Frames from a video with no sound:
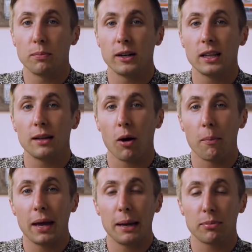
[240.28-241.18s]
putting them on
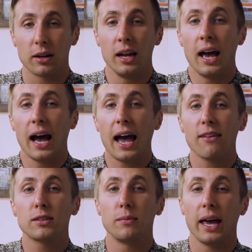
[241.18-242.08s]
paper, I
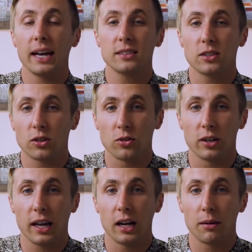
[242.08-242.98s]
have some external
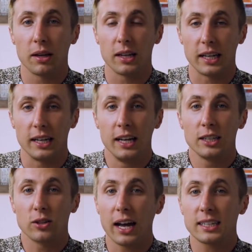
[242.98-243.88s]
accountability.
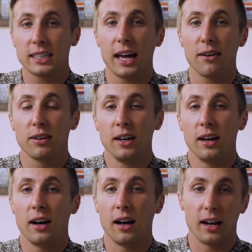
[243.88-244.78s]
So I actually have
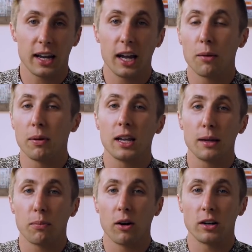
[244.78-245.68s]
an accountability
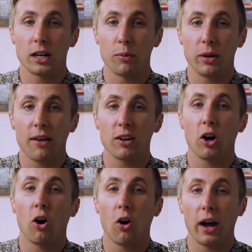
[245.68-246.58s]
partner, and we have a
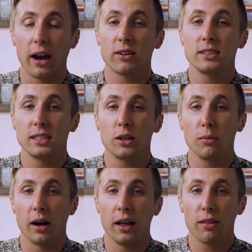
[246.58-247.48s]
call every single
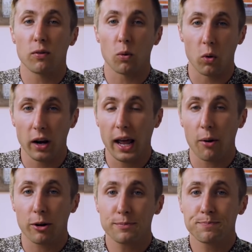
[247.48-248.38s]
month for 1
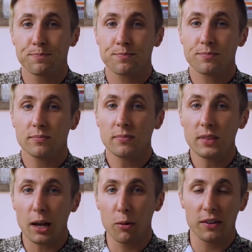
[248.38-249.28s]
hour.
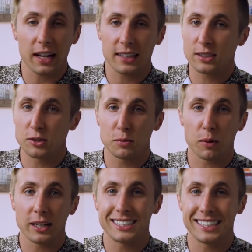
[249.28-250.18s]
We've got this little
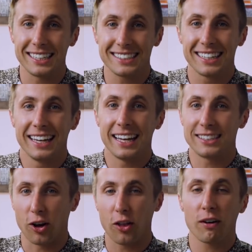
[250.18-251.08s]
spreadsheet.
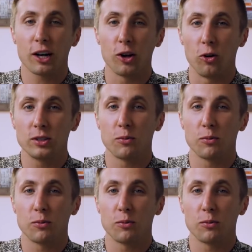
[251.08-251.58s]
It's all of our goals,